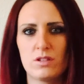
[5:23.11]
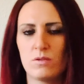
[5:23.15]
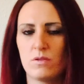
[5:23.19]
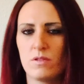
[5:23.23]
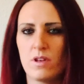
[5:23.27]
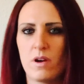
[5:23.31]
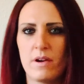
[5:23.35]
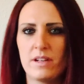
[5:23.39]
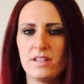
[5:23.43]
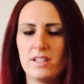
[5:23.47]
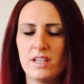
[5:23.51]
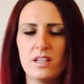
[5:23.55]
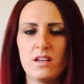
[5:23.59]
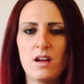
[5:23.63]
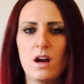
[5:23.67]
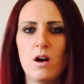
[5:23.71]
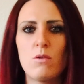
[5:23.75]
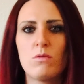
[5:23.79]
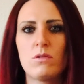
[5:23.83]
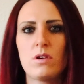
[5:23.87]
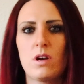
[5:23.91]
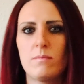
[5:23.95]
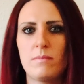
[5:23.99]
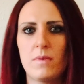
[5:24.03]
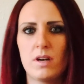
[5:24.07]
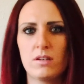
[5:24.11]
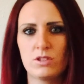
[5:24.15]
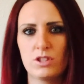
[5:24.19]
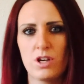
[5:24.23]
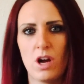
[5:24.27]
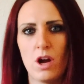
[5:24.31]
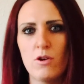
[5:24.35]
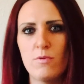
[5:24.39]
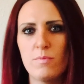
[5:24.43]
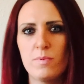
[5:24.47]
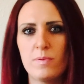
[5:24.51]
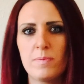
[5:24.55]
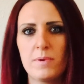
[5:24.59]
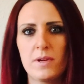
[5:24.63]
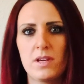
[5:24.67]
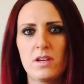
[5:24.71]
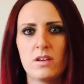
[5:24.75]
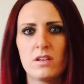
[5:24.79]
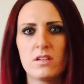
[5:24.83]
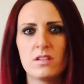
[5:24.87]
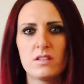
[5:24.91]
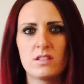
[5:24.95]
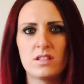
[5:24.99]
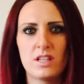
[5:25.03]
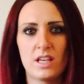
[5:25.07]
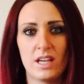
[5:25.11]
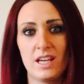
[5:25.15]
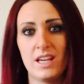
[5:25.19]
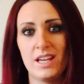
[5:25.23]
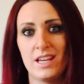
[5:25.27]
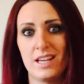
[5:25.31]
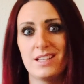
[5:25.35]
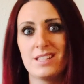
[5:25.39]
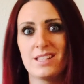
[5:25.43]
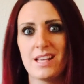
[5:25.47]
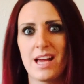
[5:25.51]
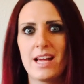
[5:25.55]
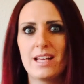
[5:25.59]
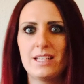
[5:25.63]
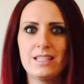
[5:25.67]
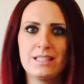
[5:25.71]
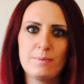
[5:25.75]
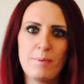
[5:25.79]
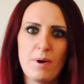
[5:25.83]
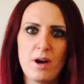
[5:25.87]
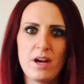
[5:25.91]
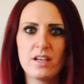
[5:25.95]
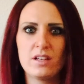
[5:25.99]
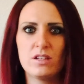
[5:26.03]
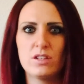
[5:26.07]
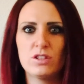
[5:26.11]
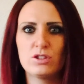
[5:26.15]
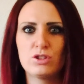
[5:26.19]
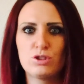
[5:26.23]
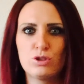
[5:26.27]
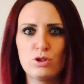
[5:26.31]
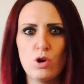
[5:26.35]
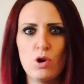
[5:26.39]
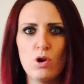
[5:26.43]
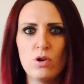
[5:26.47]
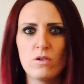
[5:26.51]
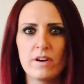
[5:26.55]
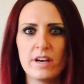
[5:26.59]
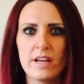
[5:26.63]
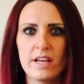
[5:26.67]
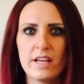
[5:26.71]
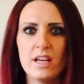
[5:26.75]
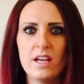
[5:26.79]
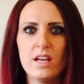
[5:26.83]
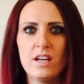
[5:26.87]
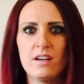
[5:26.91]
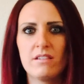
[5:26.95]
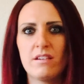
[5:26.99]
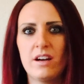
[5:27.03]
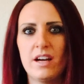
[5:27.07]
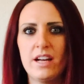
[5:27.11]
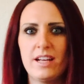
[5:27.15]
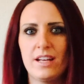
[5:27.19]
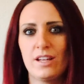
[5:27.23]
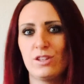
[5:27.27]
although I didn't hold up much hope because he is a spineless Tory, right?